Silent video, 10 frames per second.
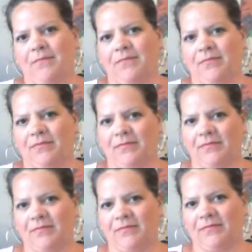
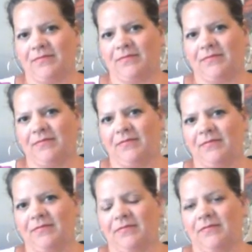(silence)